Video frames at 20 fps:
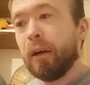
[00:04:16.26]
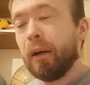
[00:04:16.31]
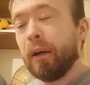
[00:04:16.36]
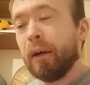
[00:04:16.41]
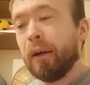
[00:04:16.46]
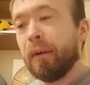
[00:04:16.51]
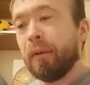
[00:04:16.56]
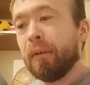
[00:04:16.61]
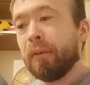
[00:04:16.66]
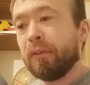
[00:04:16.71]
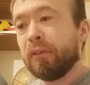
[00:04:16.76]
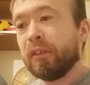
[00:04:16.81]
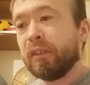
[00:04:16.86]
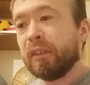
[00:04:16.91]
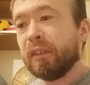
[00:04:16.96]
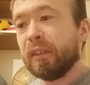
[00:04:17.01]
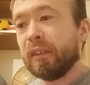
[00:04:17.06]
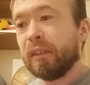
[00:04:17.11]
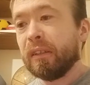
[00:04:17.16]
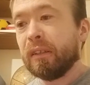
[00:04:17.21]
and
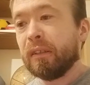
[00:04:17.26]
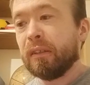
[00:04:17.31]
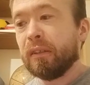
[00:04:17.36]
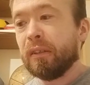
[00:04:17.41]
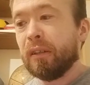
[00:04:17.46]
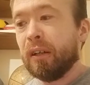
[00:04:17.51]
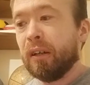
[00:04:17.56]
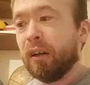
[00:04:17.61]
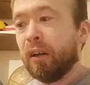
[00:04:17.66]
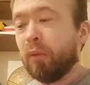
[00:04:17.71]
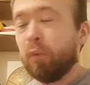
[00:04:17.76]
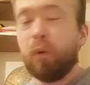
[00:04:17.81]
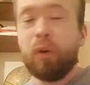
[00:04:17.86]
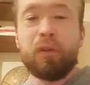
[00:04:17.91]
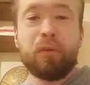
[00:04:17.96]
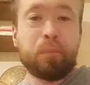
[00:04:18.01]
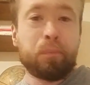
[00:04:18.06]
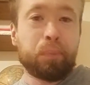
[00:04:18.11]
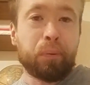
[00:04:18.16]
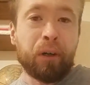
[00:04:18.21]
I
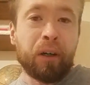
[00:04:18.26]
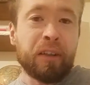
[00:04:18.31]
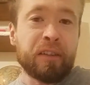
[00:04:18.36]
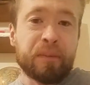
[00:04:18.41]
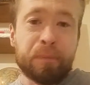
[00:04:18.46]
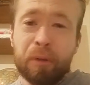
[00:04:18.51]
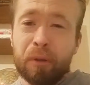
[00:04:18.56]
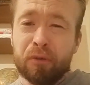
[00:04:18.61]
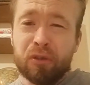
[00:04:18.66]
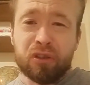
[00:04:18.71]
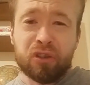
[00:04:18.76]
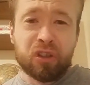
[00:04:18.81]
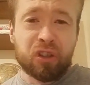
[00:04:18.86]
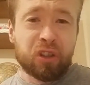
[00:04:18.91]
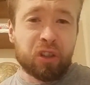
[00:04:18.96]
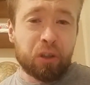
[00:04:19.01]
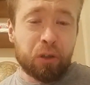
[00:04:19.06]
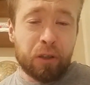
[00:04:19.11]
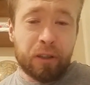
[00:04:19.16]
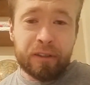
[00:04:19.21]
want Brighton to be able to
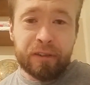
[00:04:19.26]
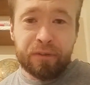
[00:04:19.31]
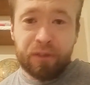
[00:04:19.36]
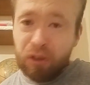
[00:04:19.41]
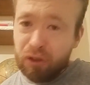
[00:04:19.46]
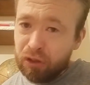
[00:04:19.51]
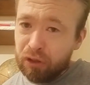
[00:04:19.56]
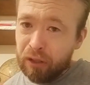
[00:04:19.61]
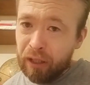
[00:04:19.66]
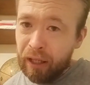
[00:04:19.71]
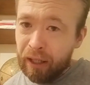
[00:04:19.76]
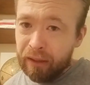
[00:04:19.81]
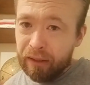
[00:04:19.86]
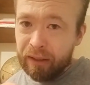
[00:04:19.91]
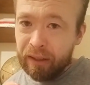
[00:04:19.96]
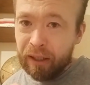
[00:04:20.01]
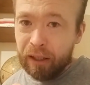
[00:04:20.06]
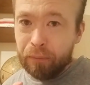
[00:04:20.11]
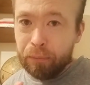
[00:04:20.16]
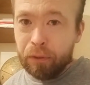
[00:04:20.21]
secure his future at
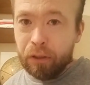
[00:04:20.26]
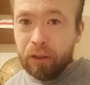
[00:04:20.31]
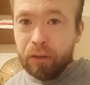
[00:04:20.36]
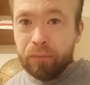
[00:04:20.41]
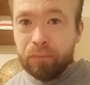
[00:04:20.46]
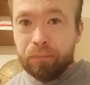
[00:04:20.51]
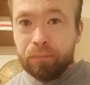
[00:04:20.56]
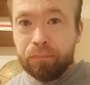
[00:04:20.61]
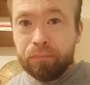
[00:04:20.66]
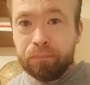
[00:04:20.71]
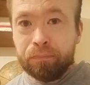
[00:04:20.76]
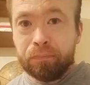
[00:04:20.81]
the Albion.